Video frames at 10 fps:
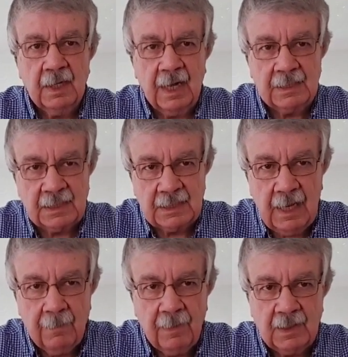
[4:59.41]
and
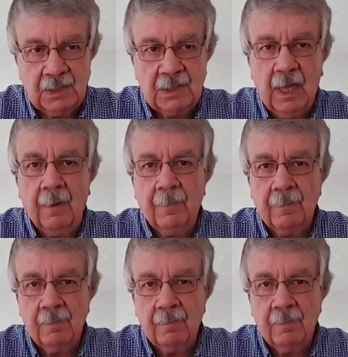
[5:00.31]
step by step